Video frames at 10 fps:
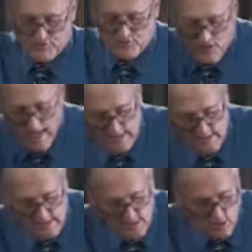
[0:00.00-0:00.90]

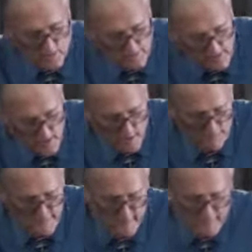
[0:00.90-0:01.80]
Jesus took the
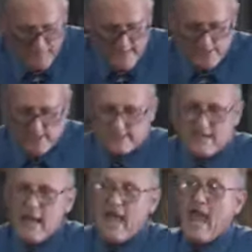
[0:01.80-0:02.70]
loaves and the fishes.
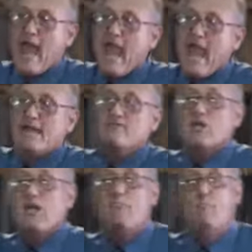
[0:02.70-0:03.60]
And
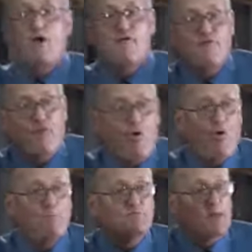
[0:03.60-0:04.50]
he
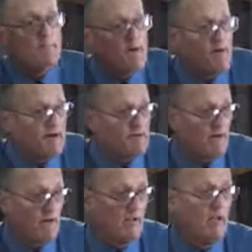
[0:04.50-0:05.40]
performed a
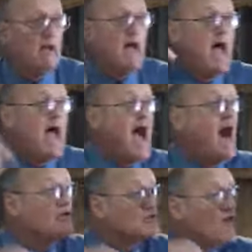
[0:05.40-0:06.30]
miracle
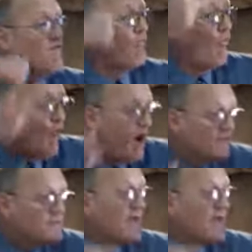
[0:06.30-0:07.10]
out of what